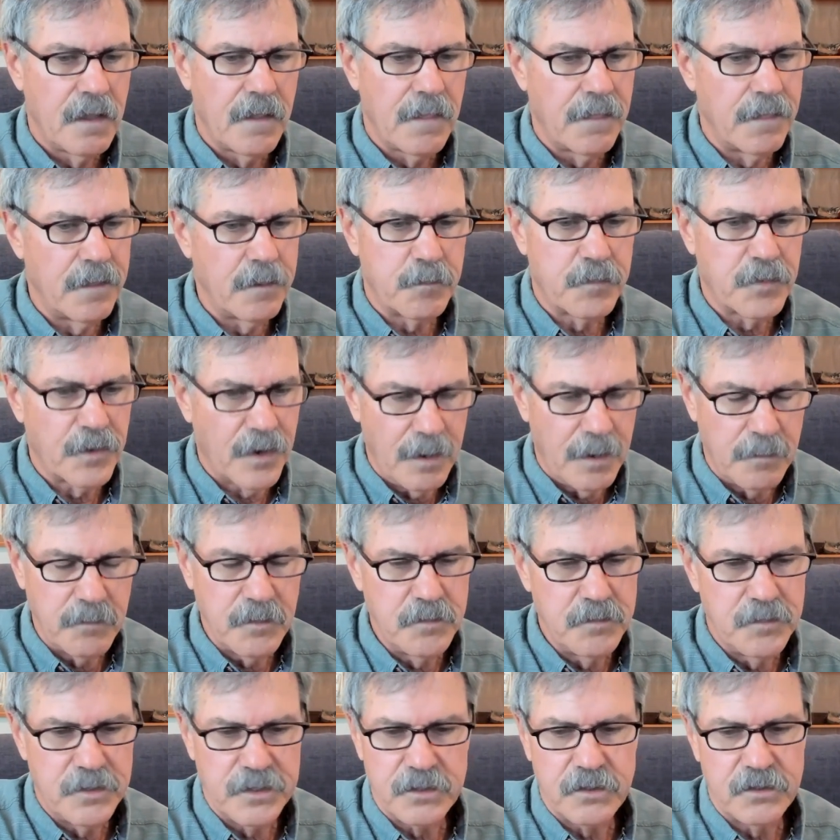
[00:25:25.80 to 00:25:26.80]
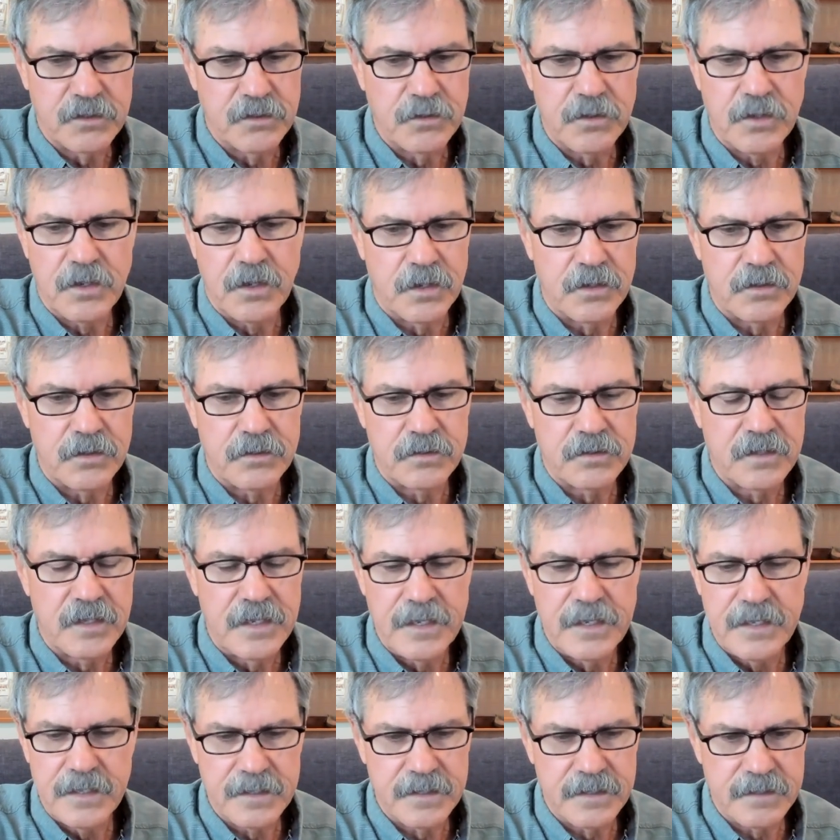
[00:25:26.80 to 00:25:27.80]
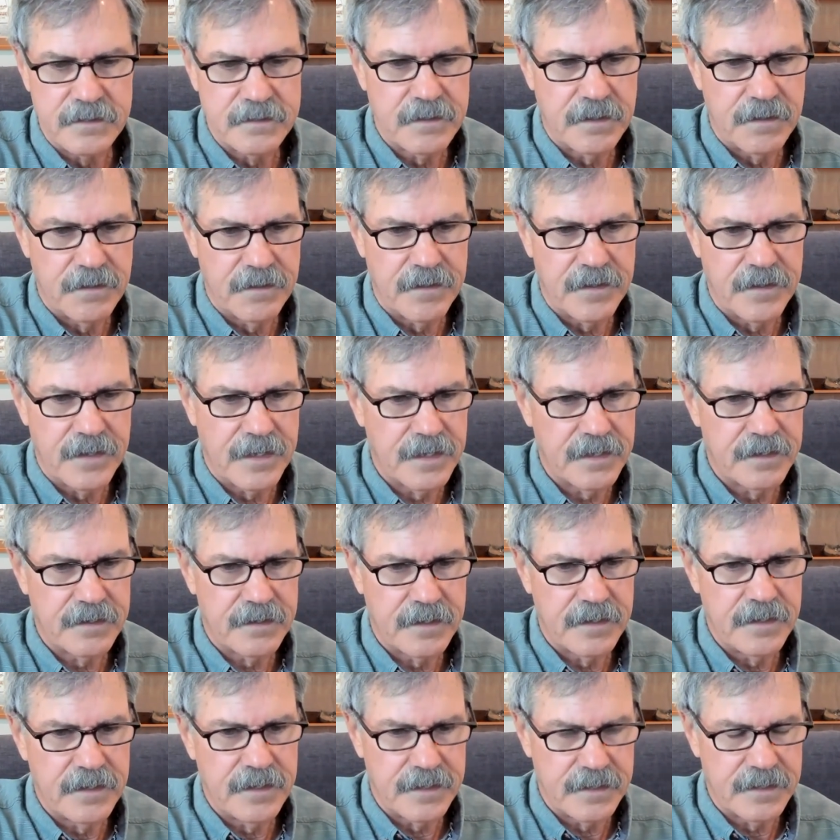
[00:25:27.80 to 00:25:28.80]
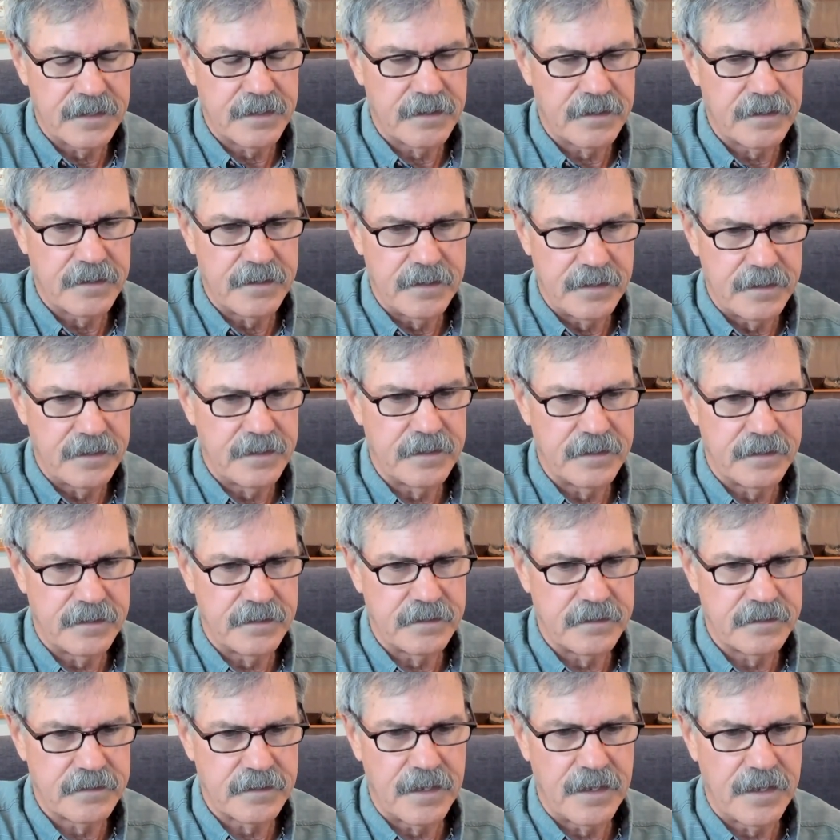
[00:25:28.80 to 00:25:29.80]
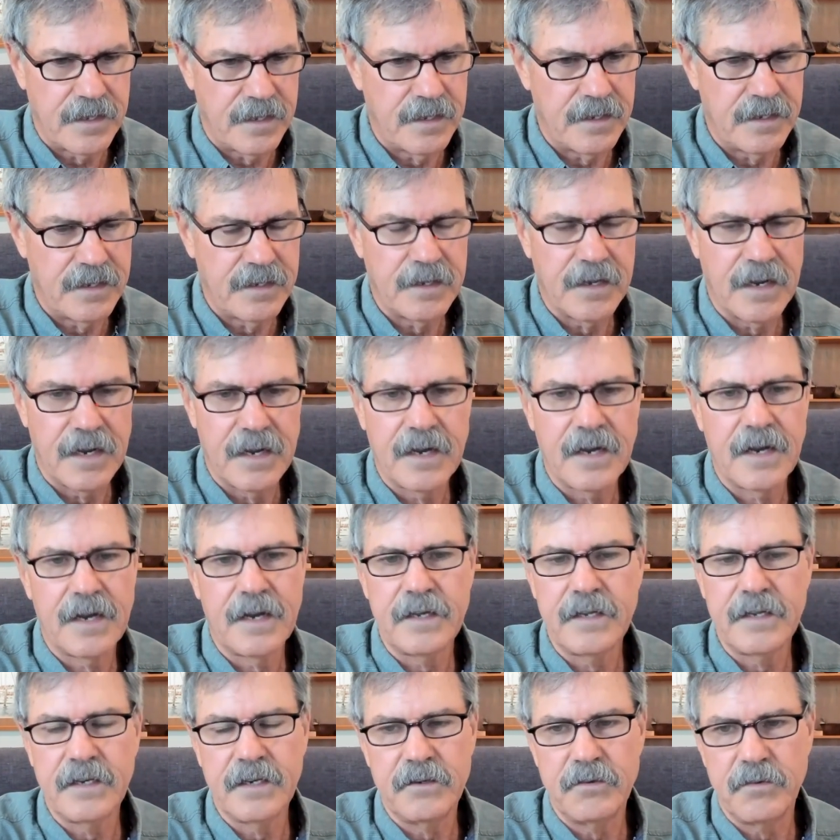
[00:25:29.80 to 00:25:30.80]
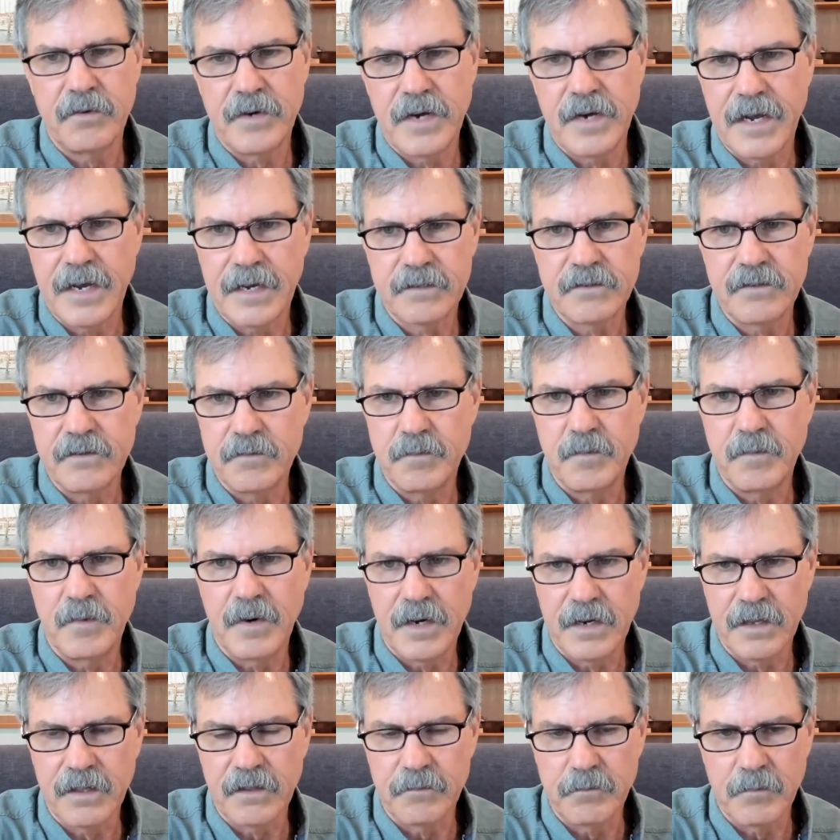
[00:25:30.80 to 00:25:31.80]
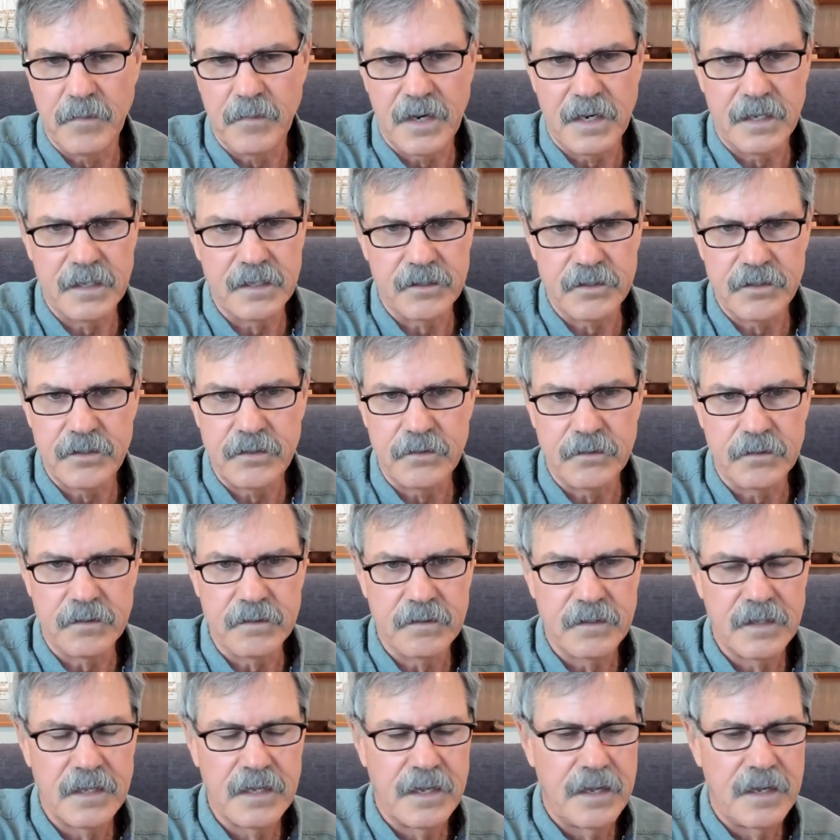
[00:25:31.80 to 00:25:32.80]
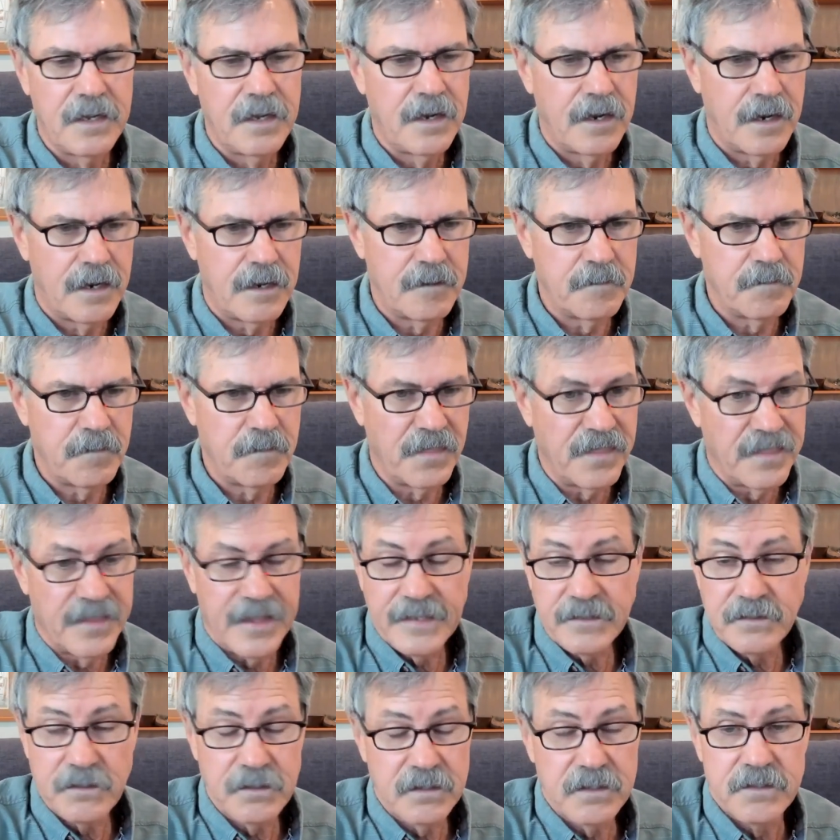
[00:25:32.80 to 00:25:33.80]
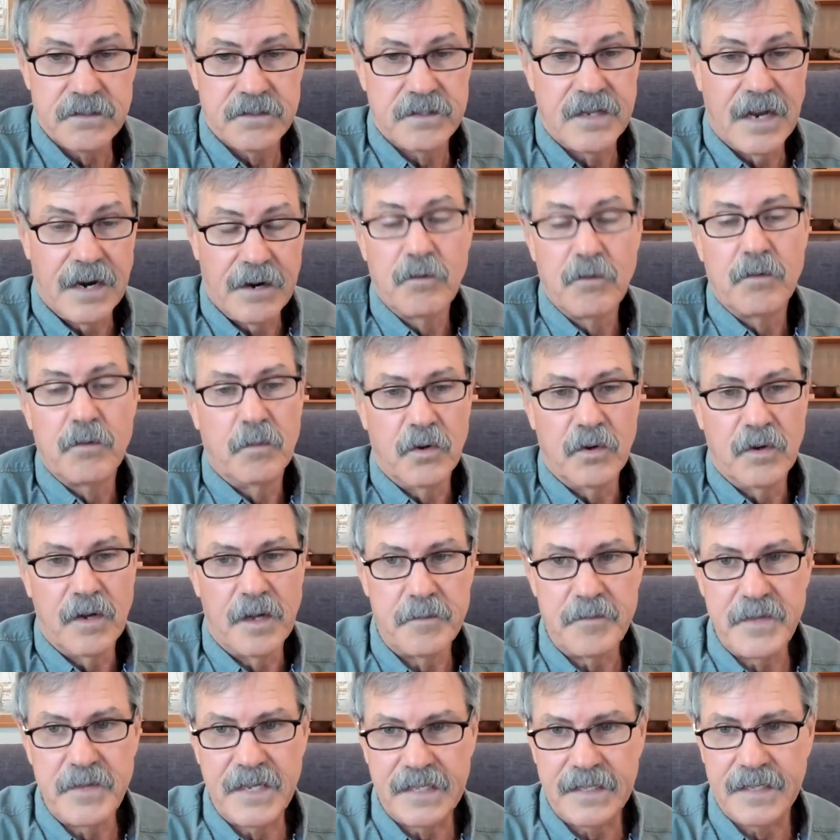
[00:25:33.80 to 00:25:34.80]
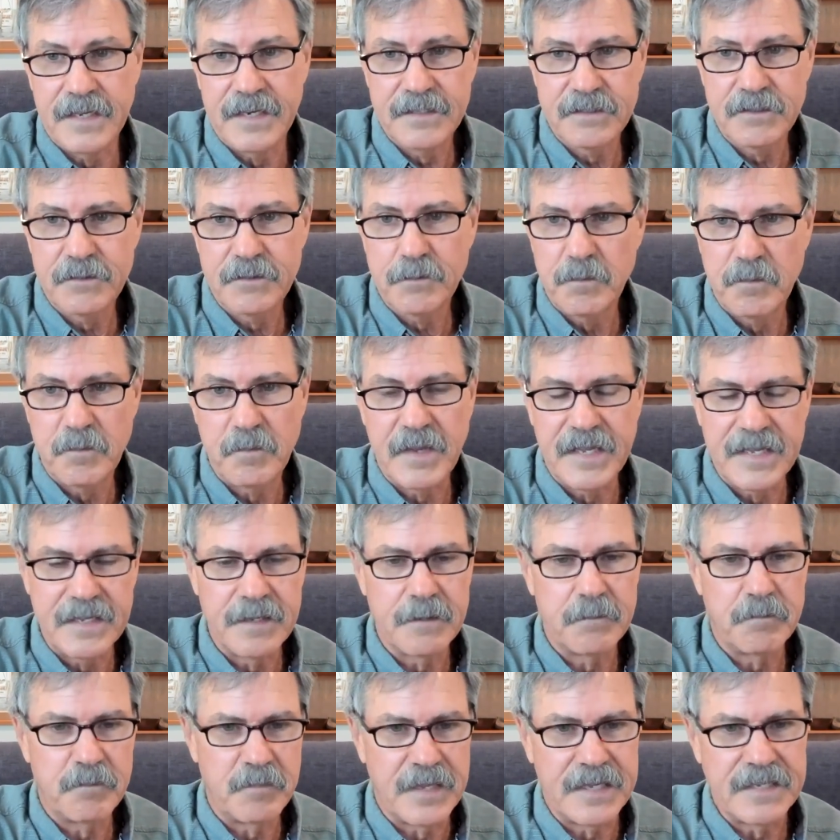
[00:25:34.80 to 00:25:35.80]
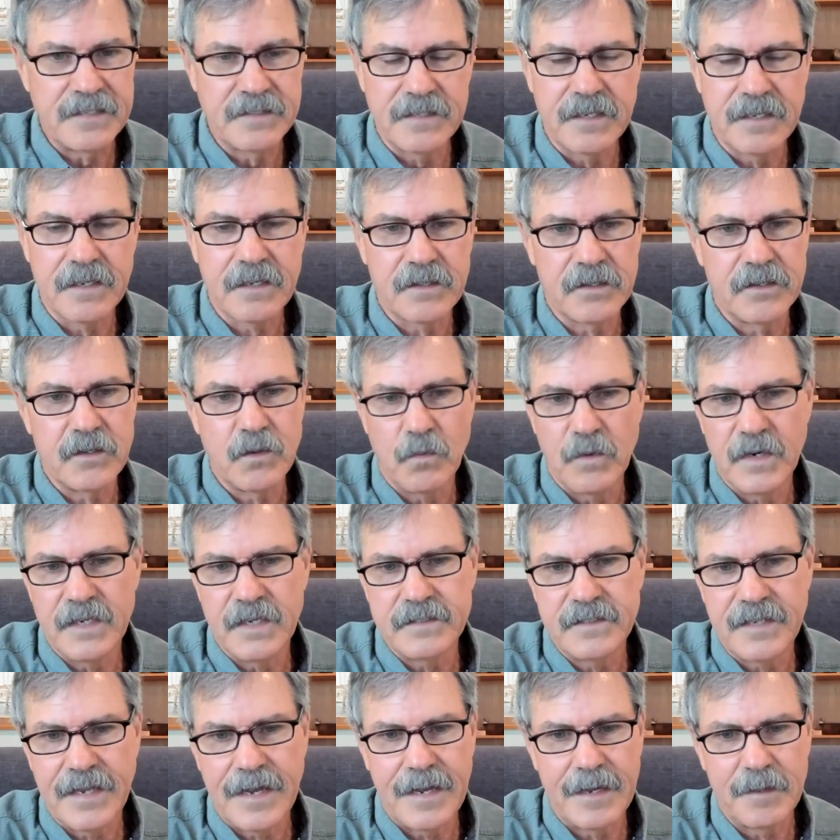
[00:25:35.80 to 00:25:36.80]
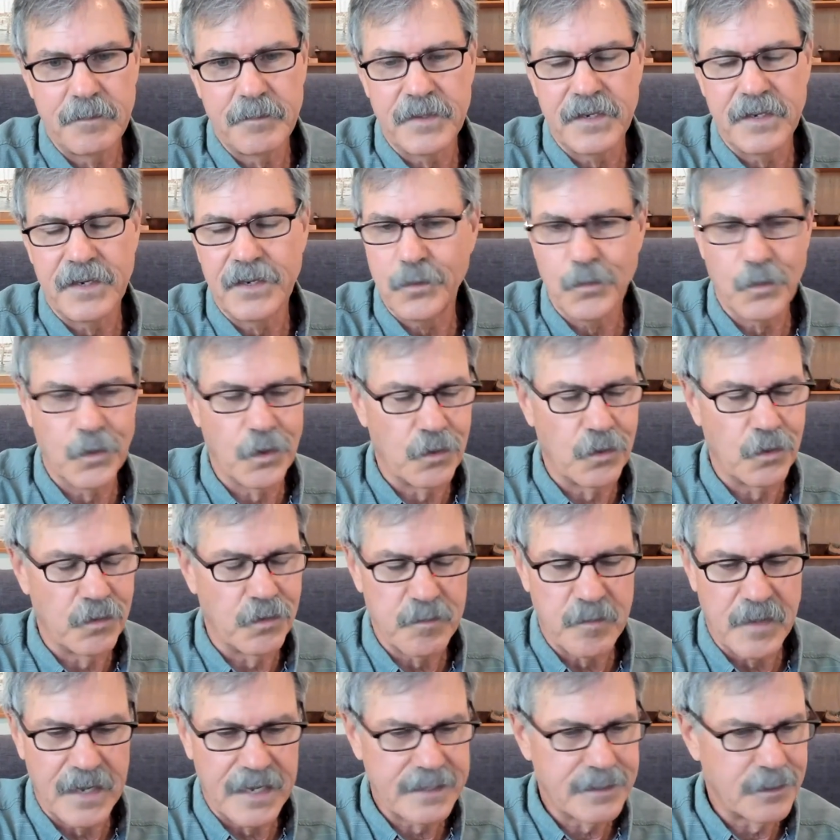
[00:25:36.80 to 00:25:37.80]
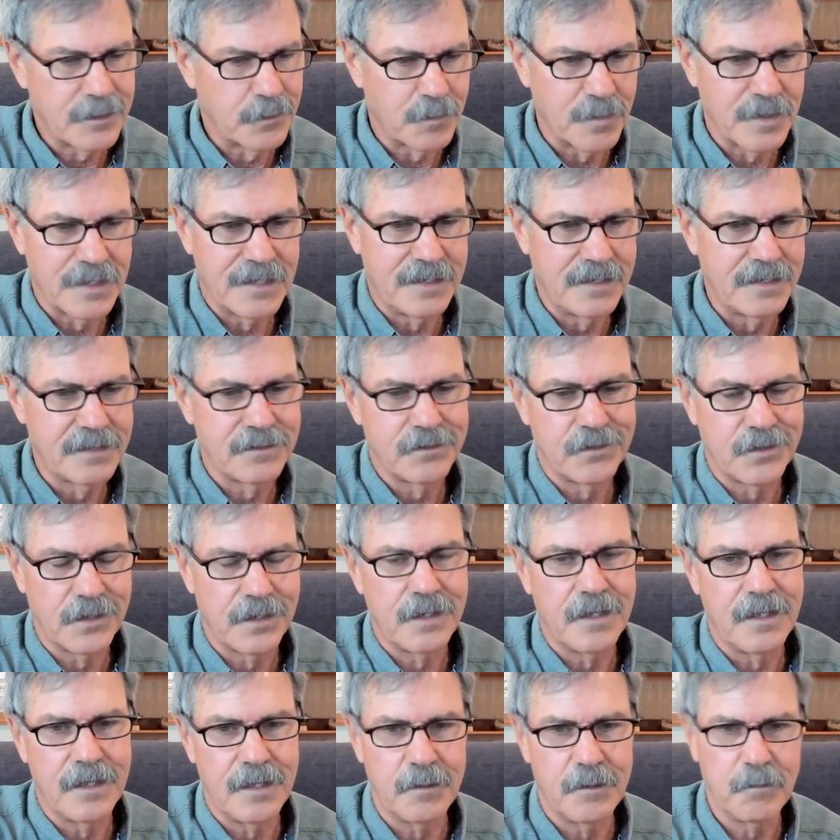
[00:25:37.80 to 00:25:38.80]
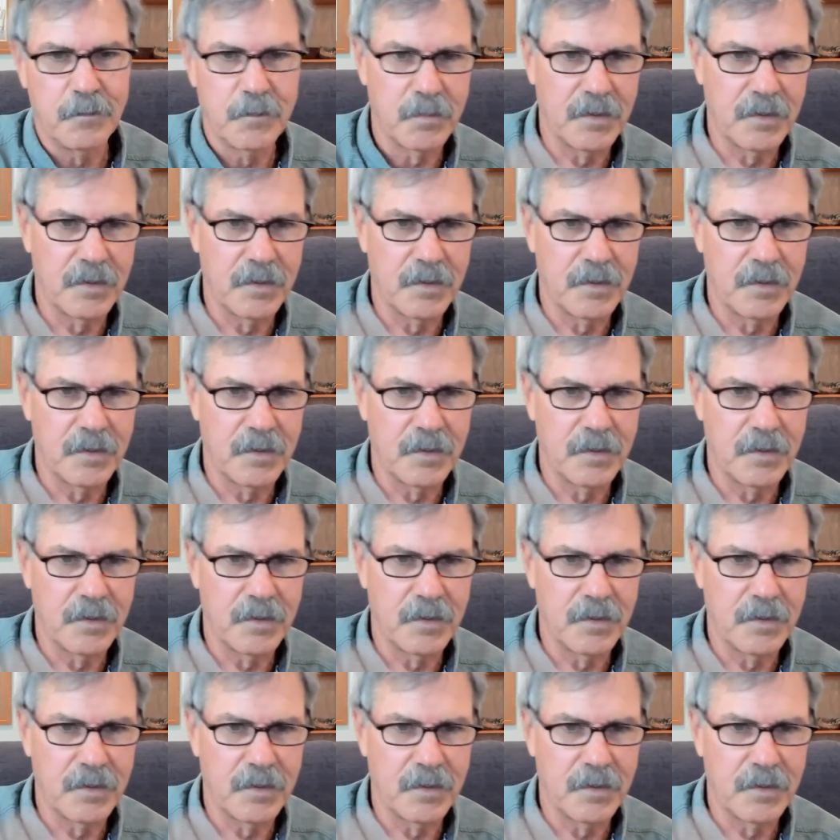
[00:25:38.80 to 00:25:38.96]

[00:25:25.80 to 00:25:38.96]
The problem with glucose is that it is a highly reactive molecule um, that's desirable. I mean, that's ba basically what's happening. We're going back to plants again.